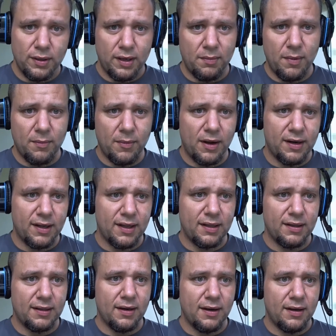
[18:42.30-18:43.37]
I gotta remember how to
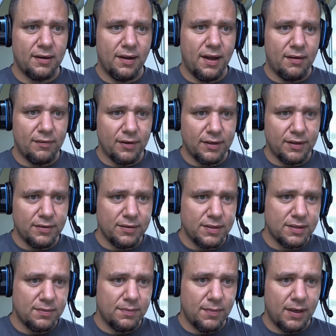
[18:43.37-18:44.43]
get there. I don't ever
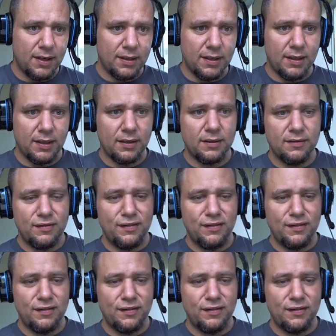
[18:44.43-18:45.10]
use my uh,